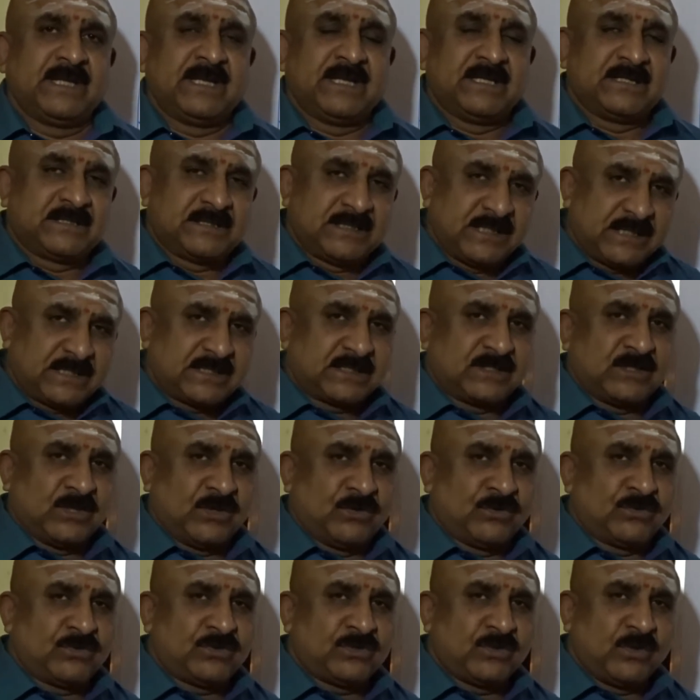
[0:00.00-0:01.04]
6th
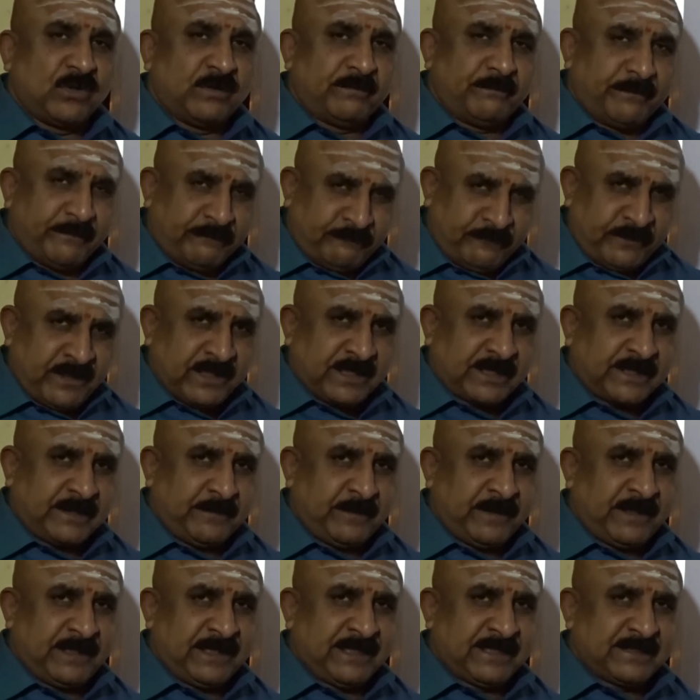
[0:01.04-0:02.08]
house, we are
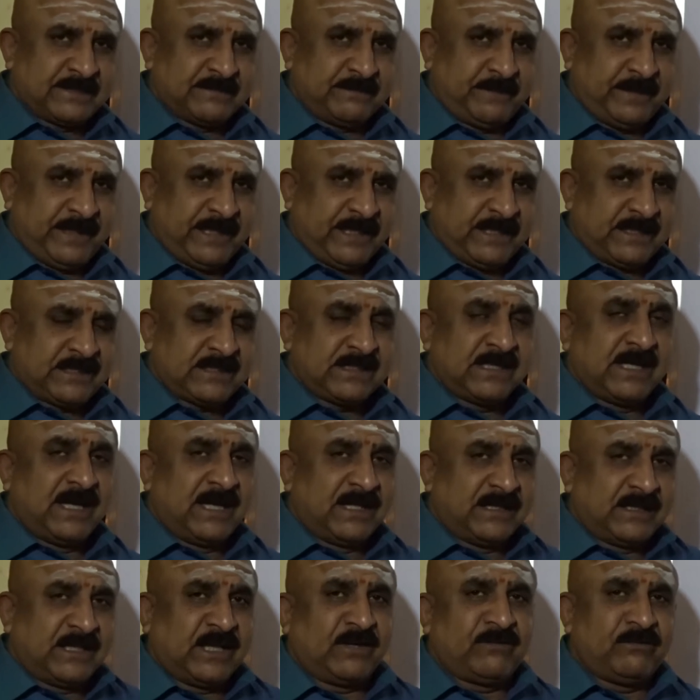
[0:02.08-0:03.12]
keeping it as a base,
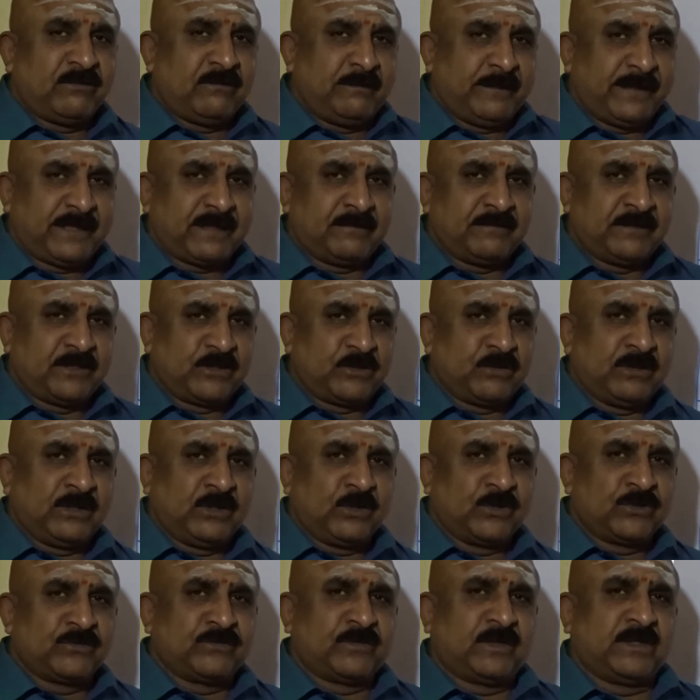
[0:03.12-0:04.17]
that will become the 12th
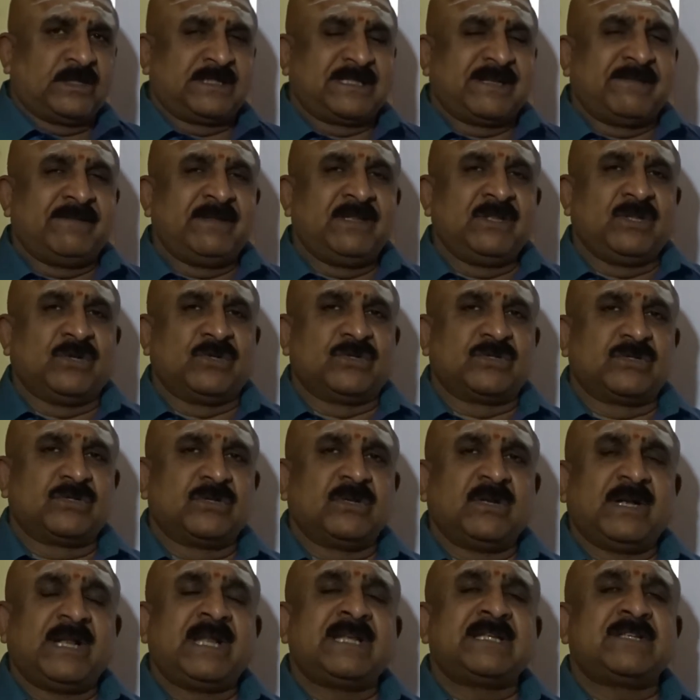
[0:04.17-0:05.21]
house for the 7th house. So
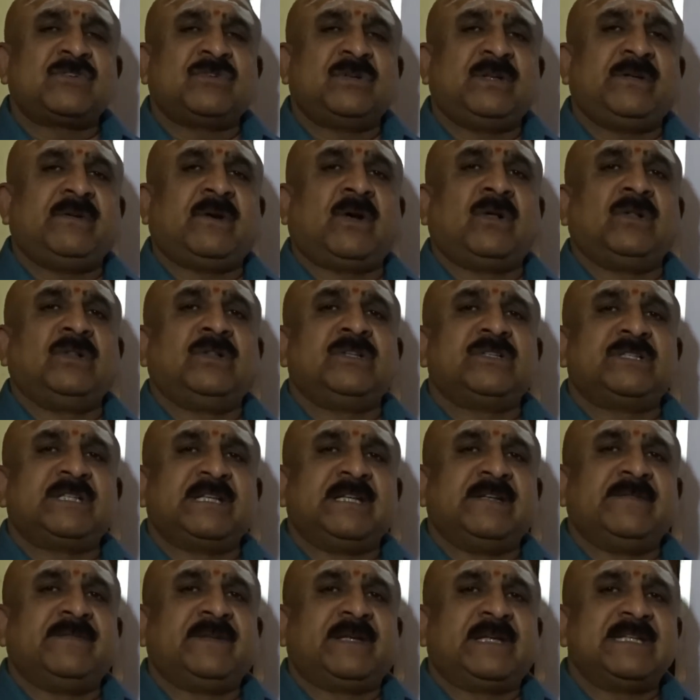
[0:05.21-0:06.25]
naturally all the
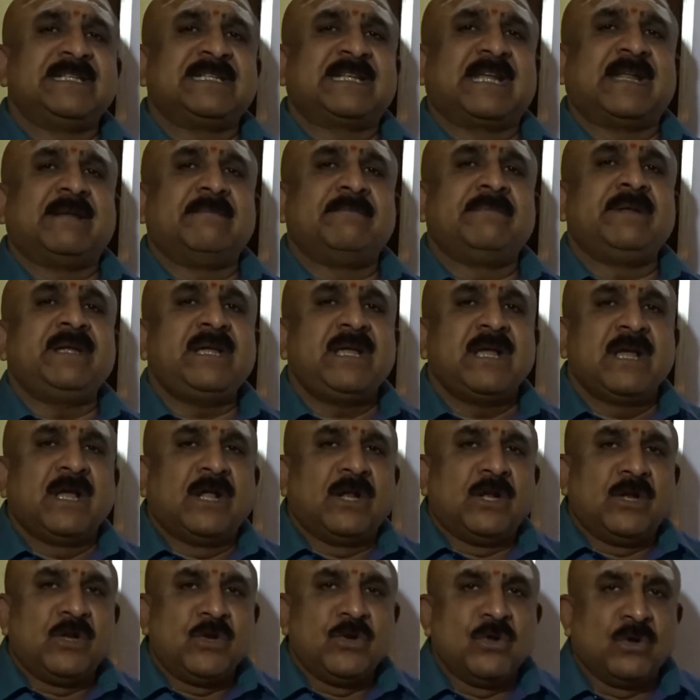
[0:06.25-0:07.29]
significance can be
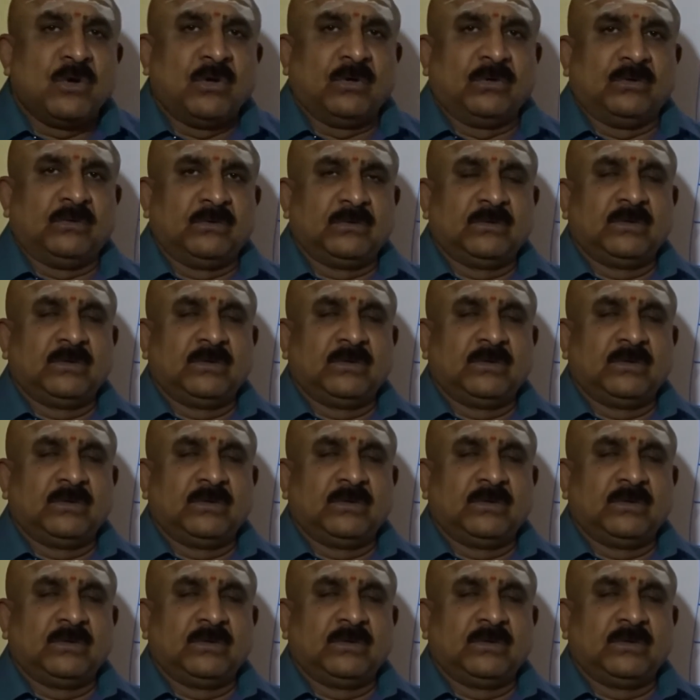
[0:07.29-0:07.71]
known.